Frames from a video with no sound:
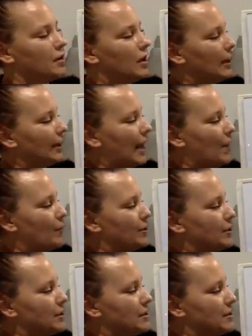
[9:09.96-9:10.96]
okay,
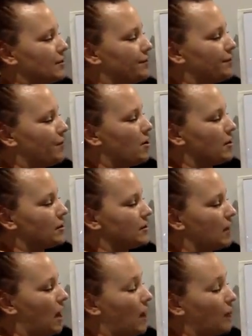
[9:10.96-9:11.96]
which is the first,
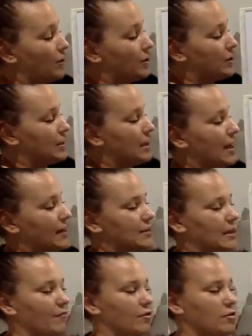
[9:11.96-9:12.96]
which is the next
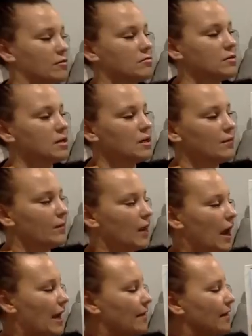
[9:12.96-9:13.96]
level,
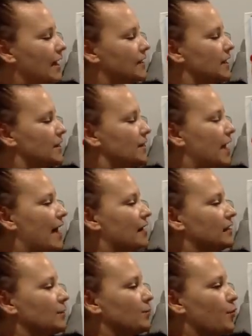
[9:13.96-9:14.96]
and that's
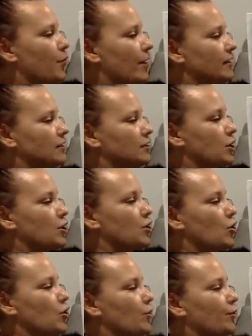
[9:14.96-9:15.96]
1,000 points. So
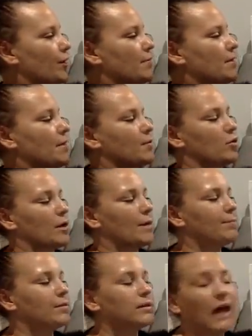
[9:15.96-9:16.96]
your premium order
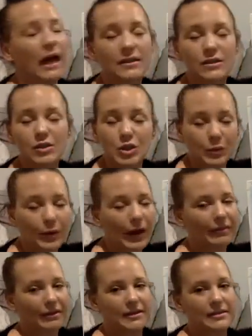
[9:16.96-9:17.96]
plus 2
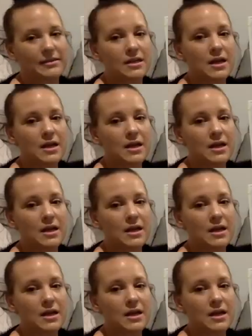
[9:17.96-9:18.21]
others.